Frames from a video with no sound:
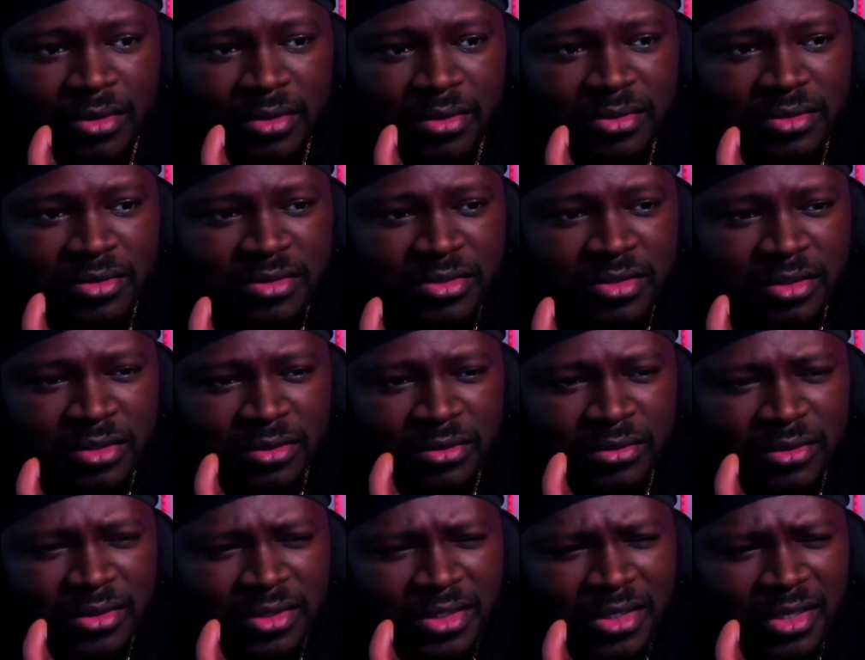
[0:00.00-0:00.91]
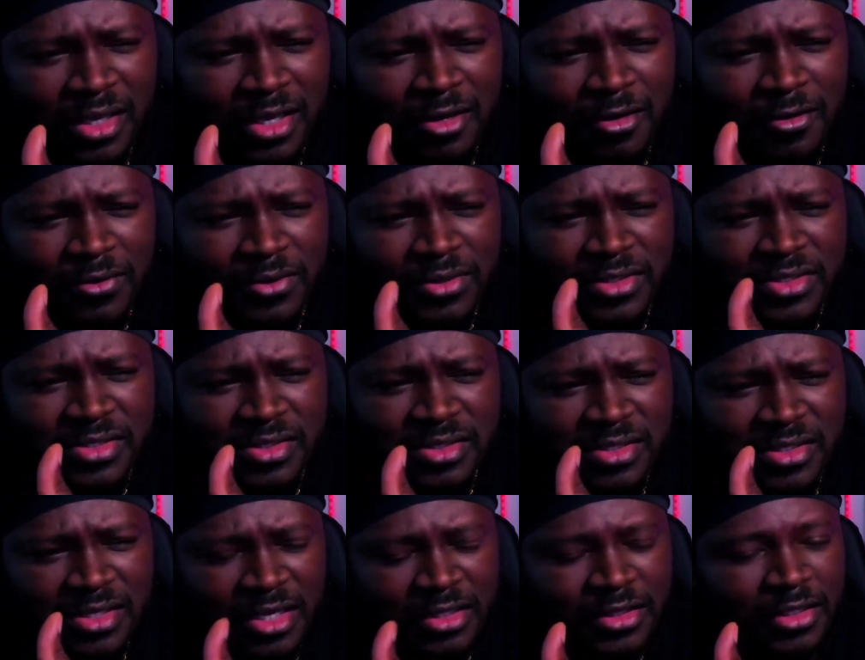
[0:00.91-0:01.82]
The thing here is
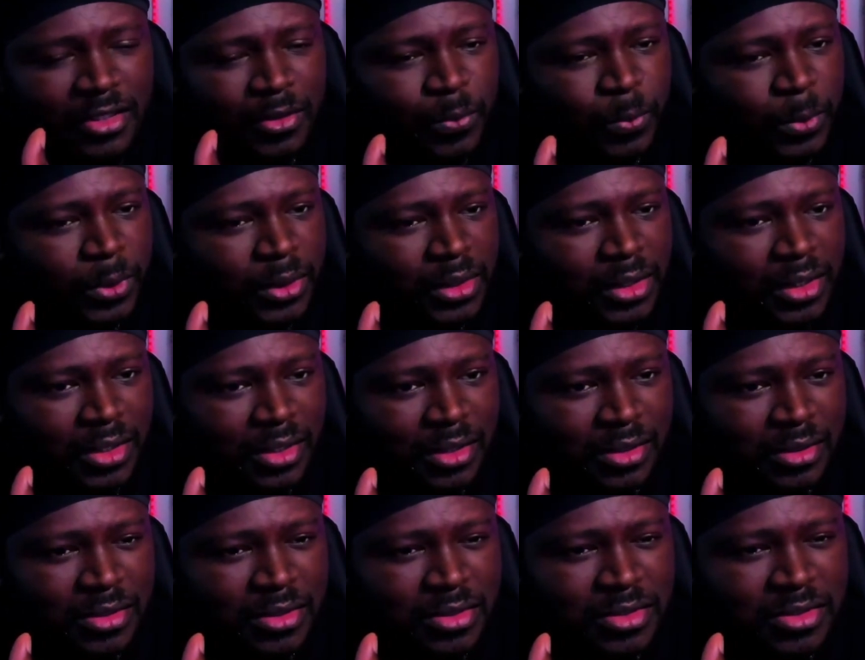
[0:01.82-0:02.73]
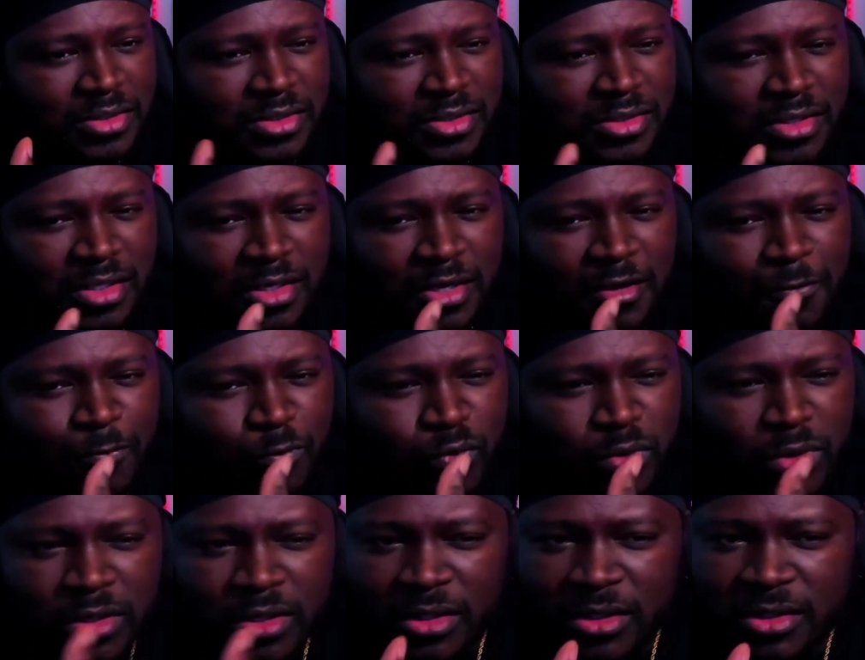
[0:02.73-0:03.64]
nothing really is. The
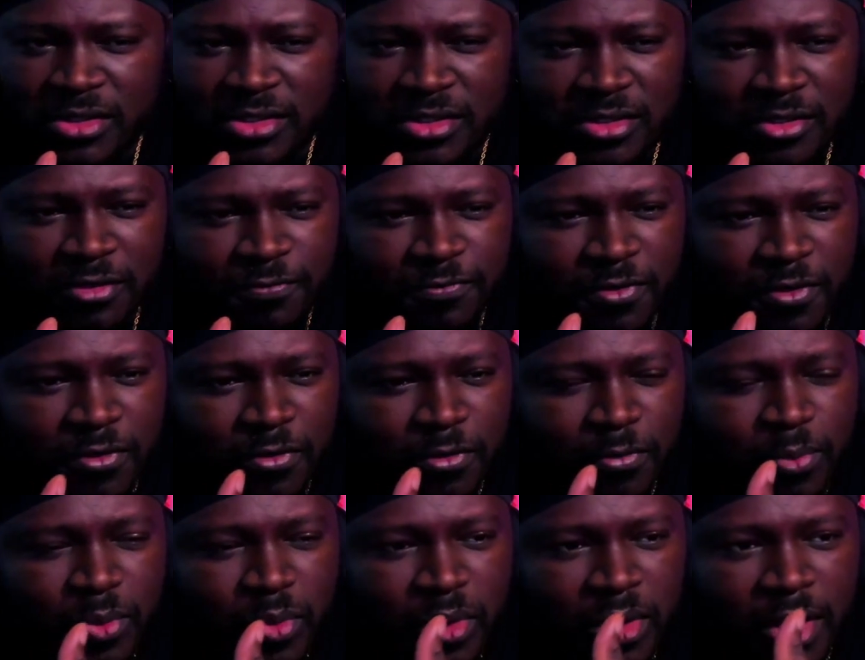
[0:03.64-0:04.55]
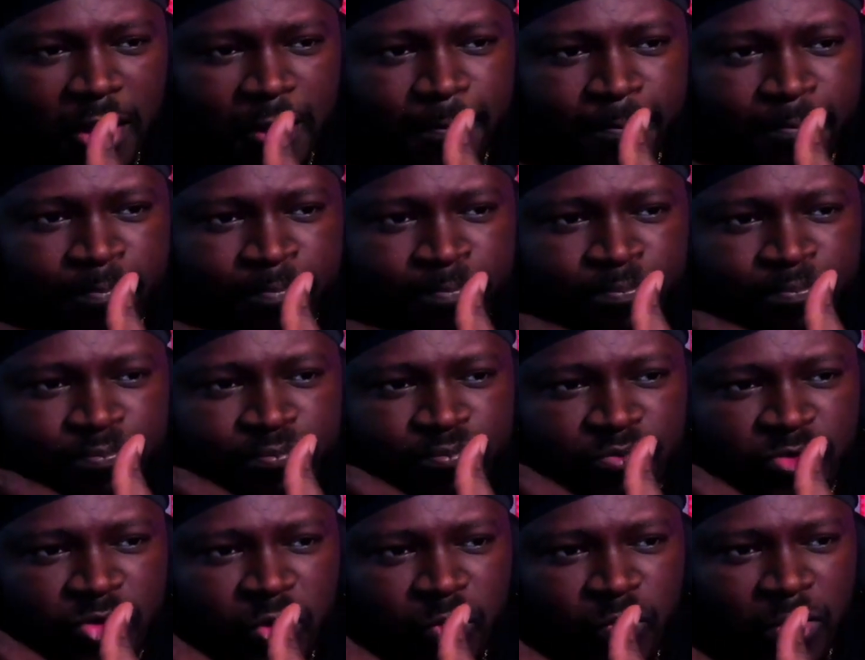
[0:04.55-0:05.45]
wood isn't the focal point.
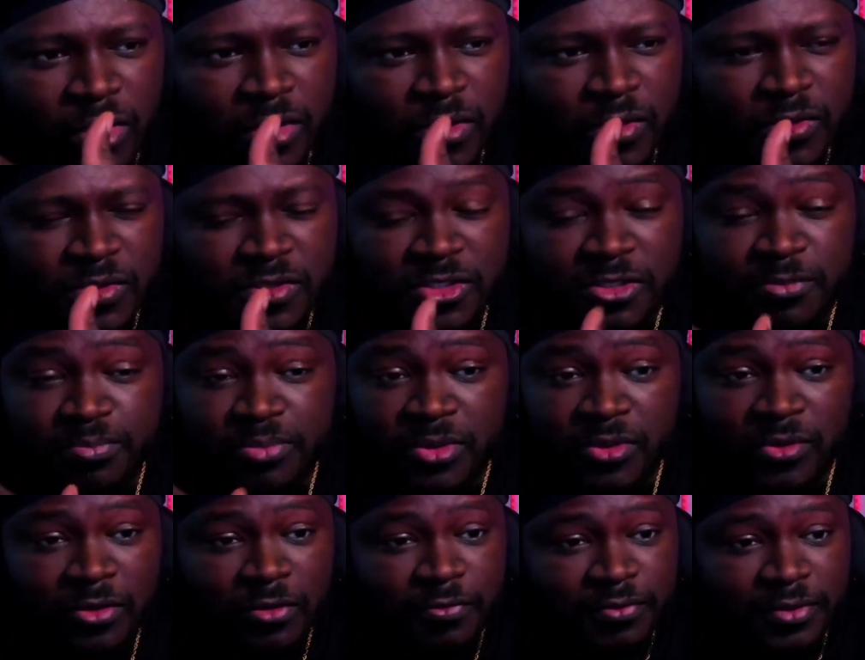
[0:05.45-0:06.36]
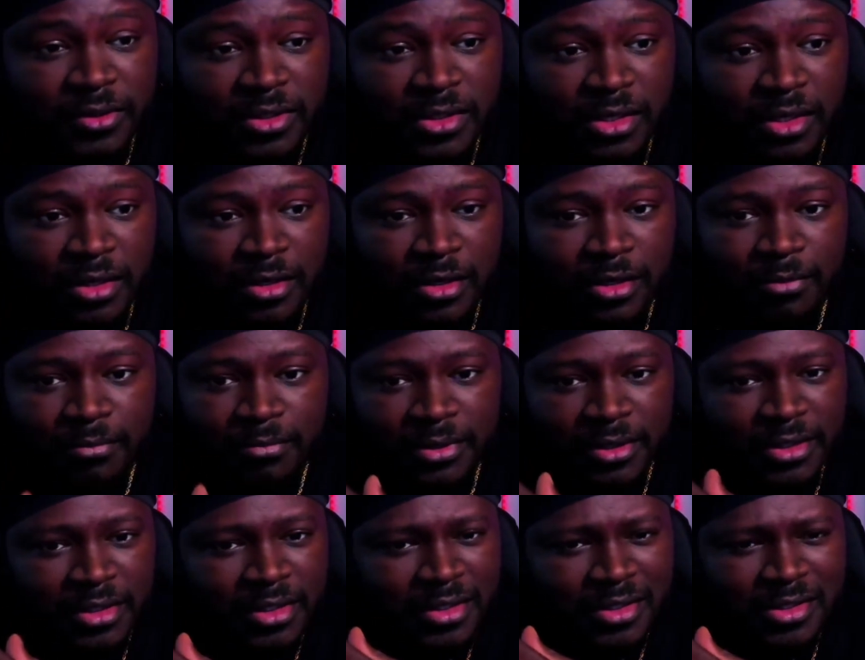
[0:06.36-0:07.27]
The rose is beautifully done,
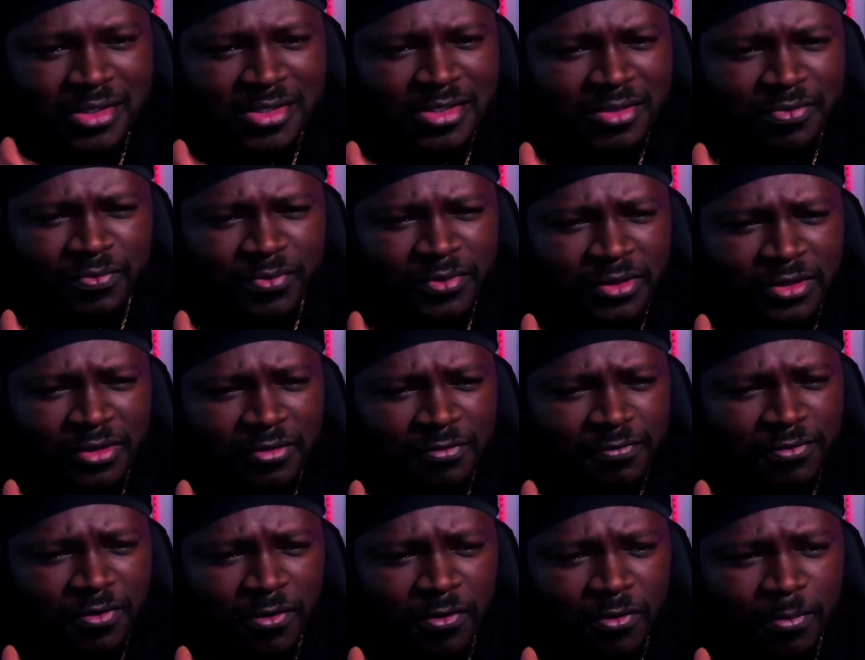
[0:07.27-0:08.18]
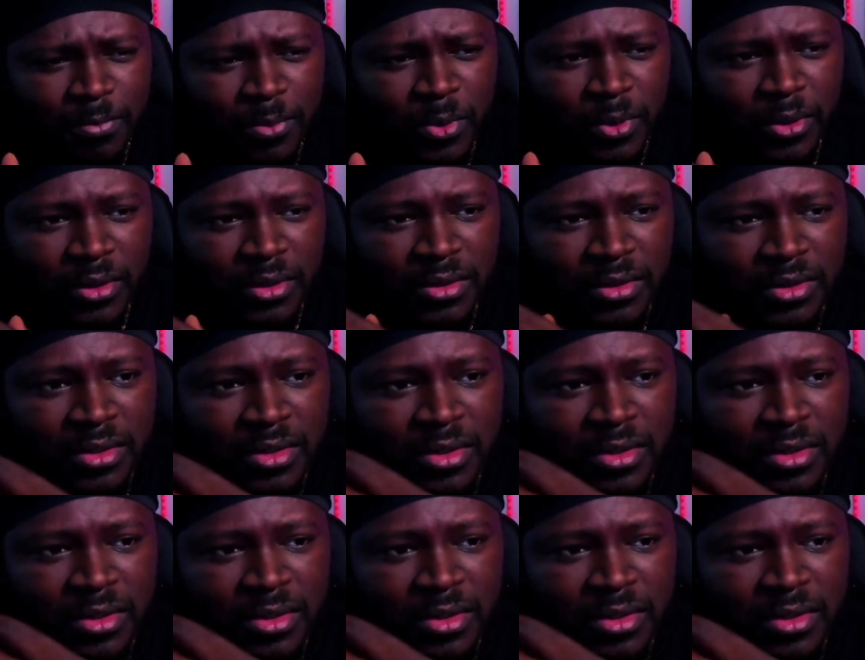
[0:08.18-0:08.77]
but it isn't really the focal point.